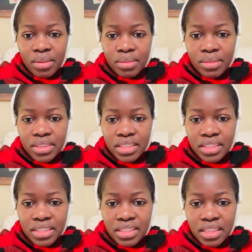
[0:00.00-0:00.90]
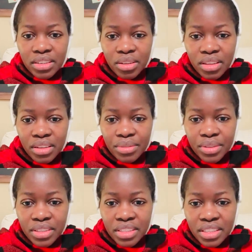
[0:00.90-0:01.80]
What is the dollar
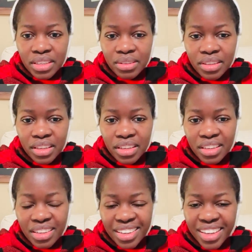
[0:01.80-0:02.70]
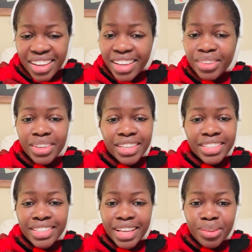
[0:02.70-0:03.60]
for stealing with the? I don't
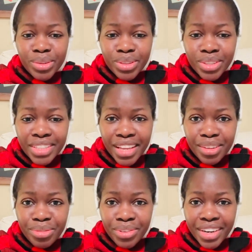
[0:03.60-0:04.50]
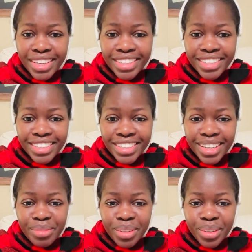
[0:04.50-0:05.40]
understand what you're saying, Fred.
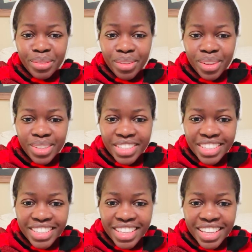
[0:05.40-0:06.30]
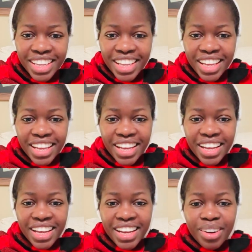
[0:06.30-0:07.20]
I'm confused.
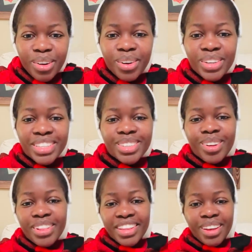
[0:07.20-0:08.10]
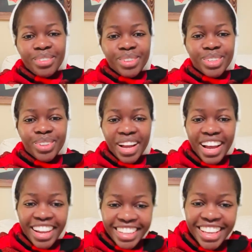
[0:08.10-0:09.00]
Oh, it's called there for
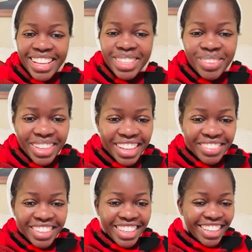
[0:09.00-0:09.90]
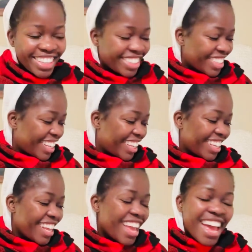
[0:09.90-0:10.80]
sure. Yes, William, it is.
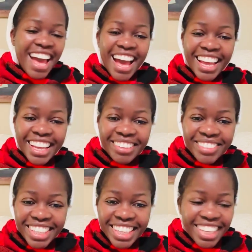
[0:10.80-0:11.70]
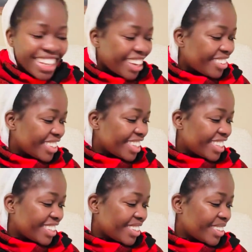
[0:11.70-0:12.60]
Hi, MD. How are
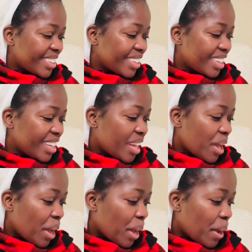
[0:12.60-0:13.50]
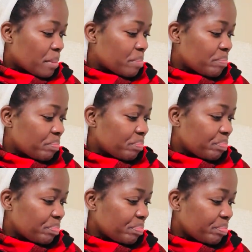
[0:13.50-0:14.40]
you?
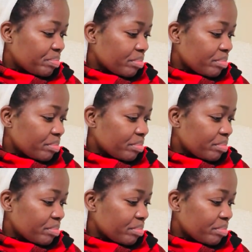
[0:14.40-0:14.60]
Um.